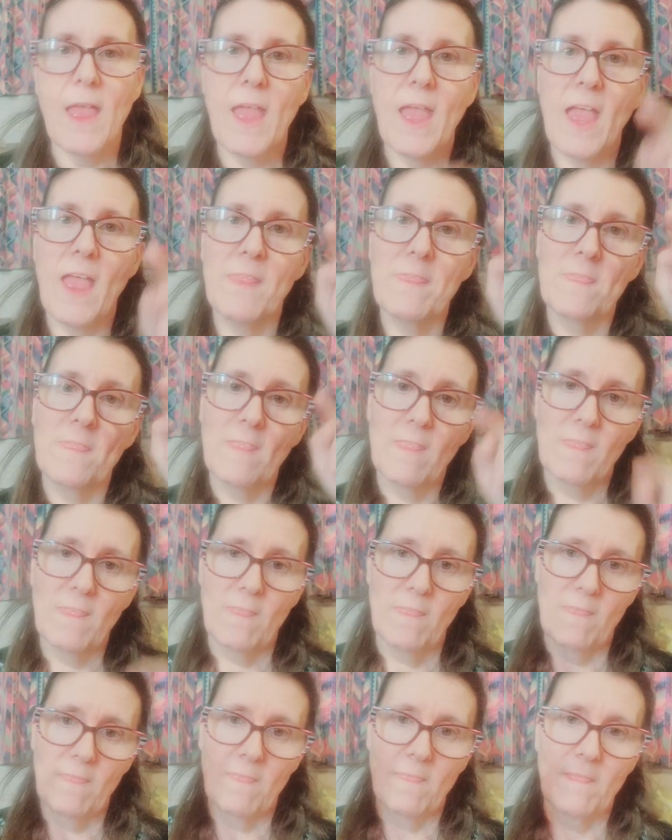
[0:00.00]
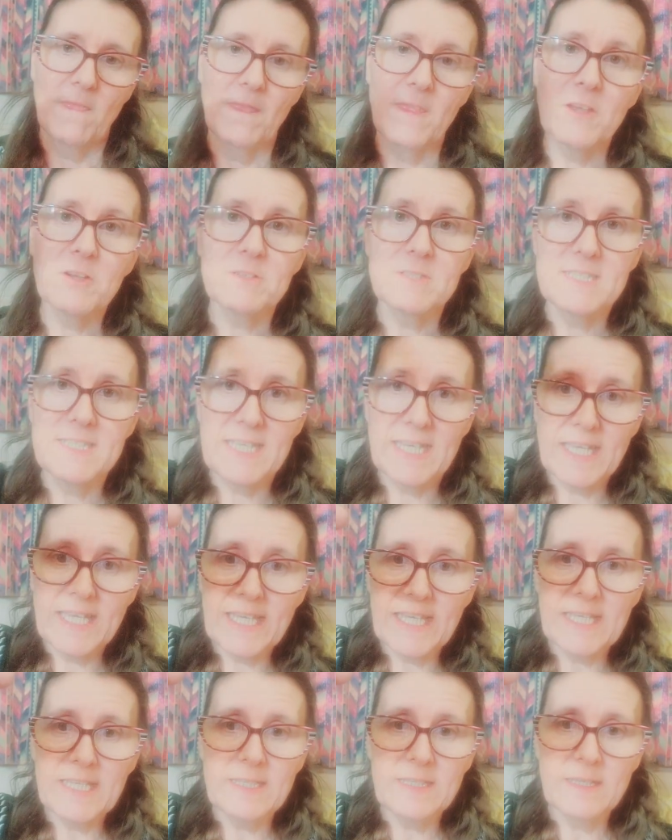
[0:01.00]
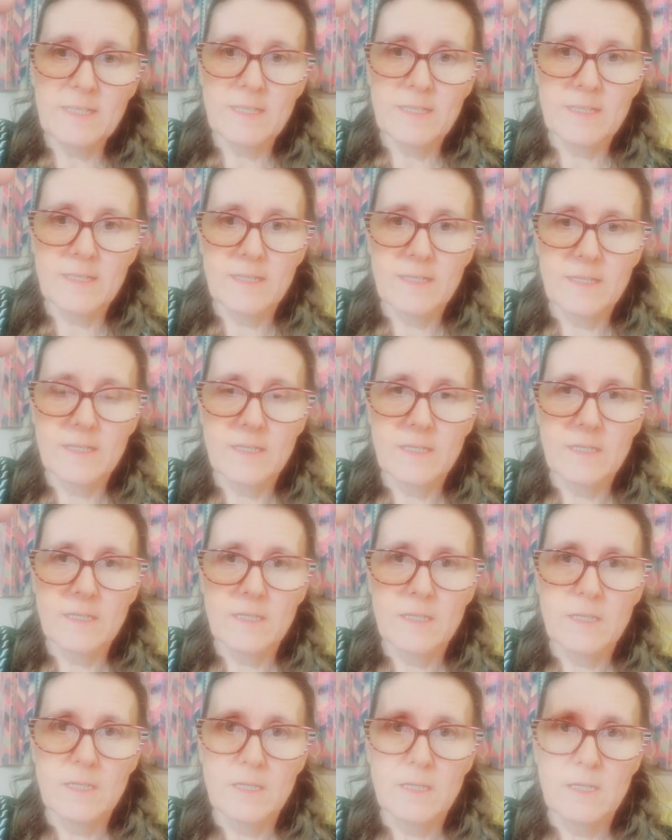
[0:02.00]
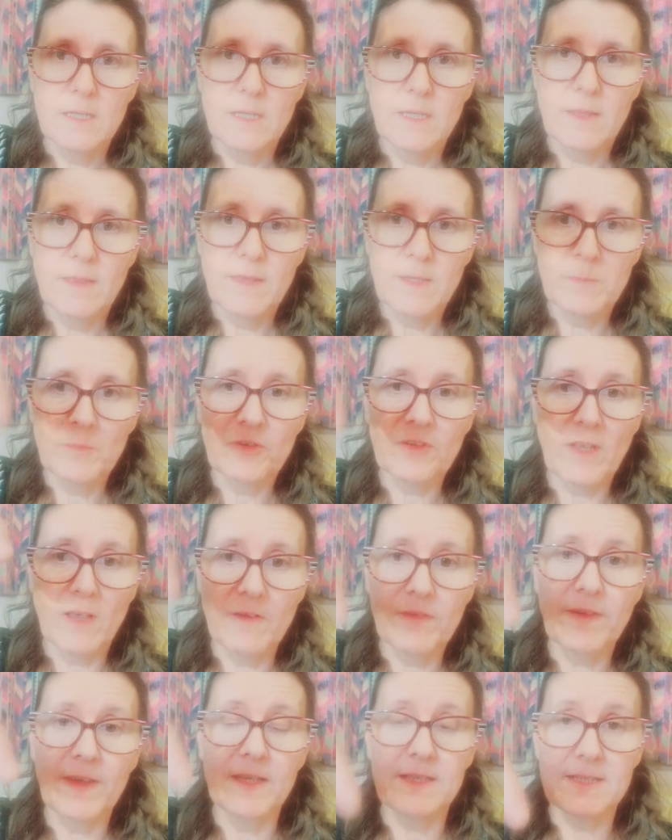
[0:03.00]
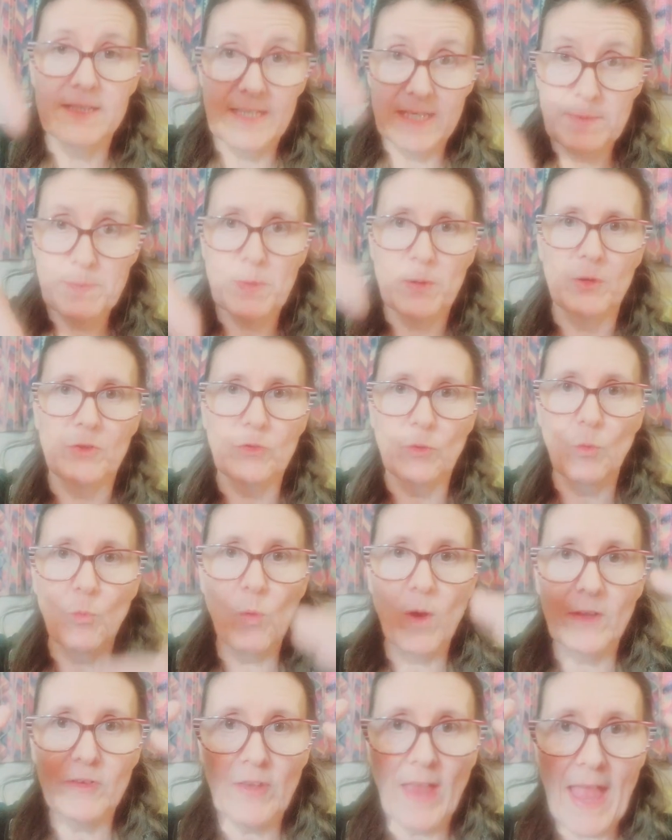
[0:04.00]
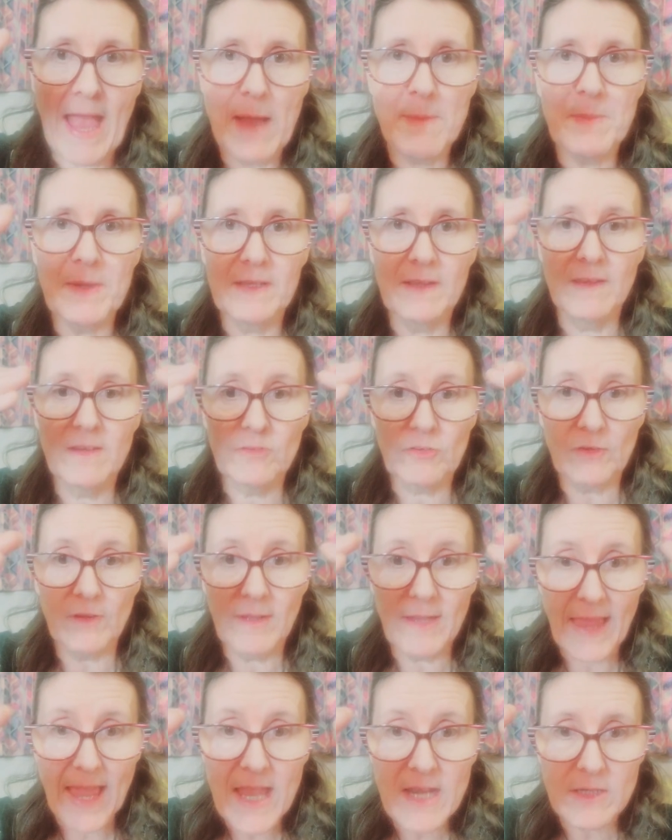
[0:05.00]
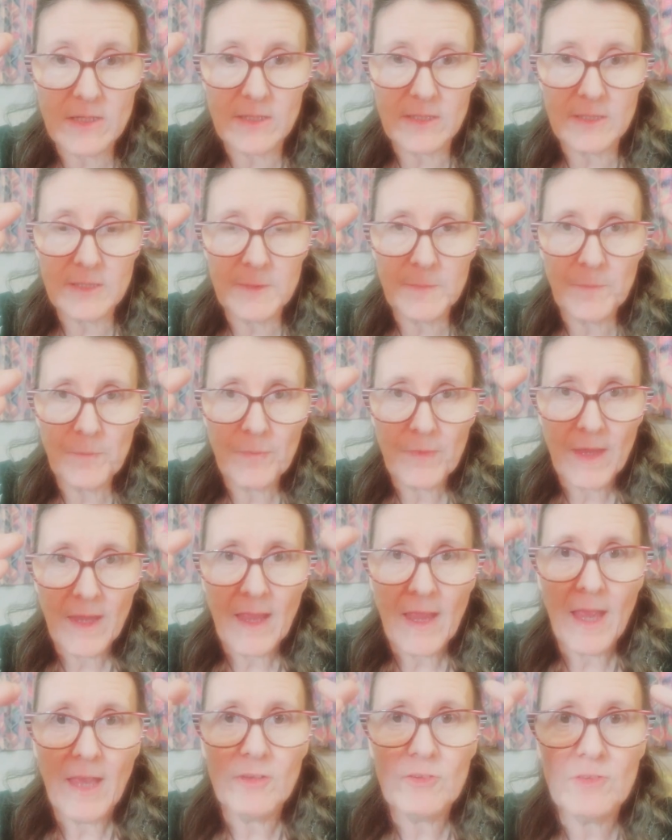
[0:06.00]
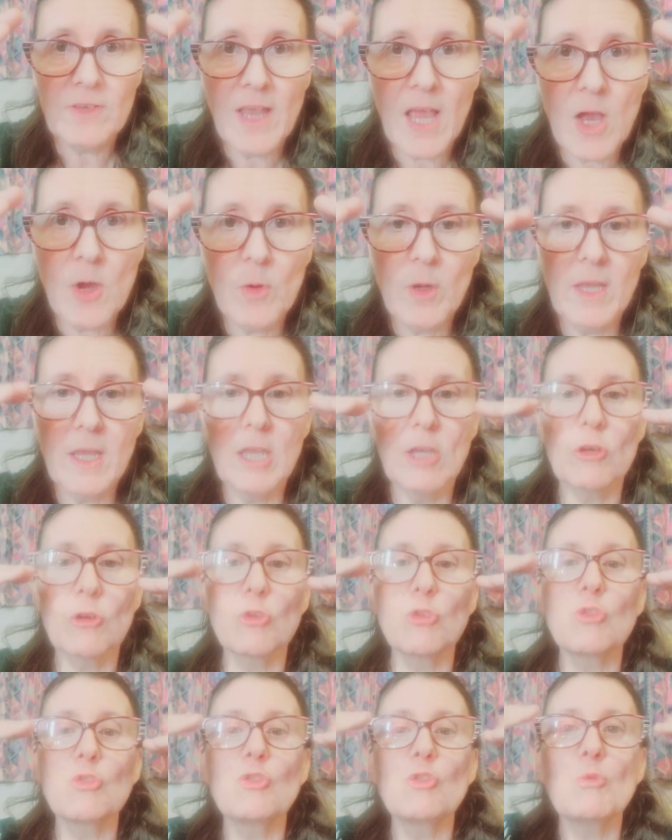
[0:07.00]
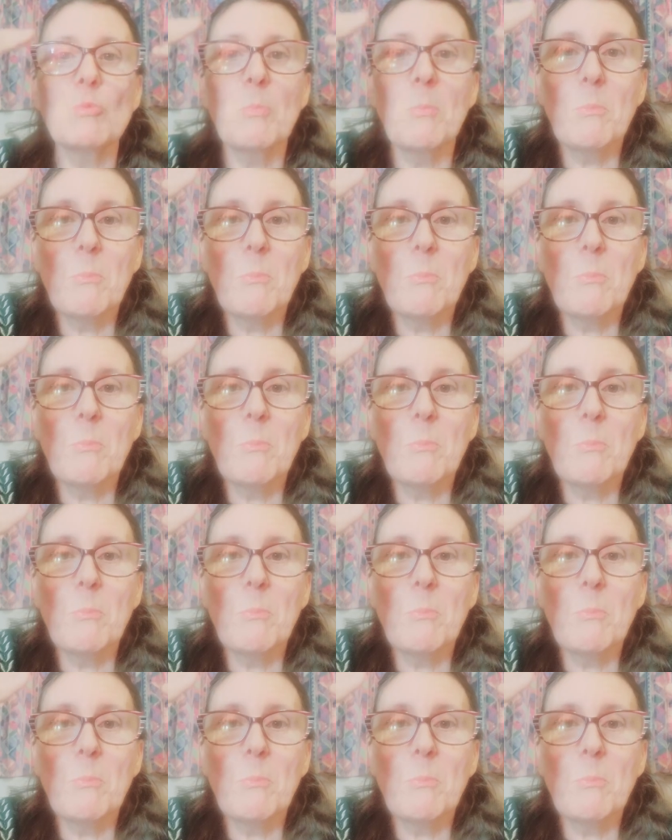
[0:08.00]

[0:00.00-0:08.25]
And they're digging themselves in deeper. So what's happened, this letter has now exposed